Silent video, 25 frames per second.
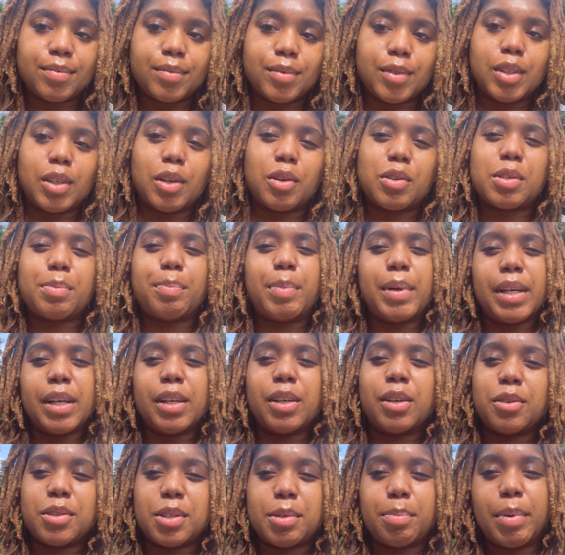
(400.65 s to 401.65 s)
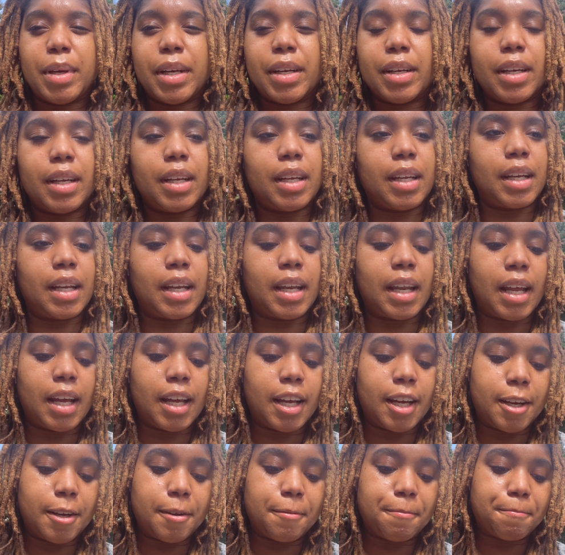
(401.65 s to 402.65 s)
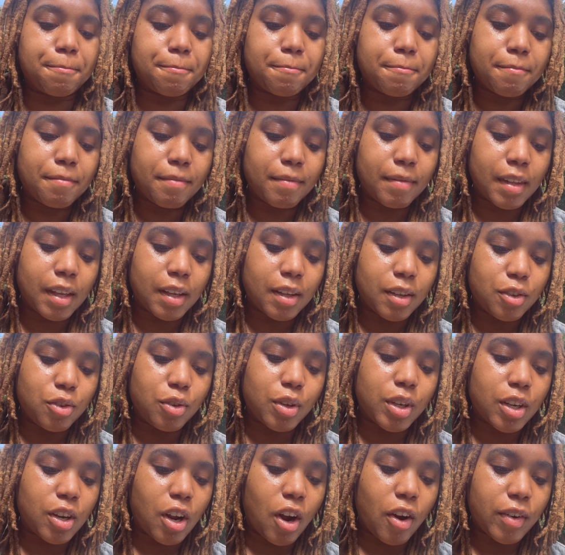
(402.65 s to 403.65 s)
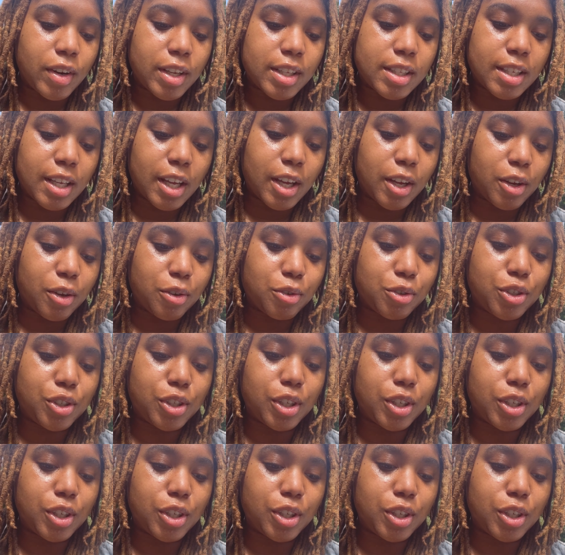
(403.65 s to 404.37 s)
You know, spirit, no spirit. And you can already tell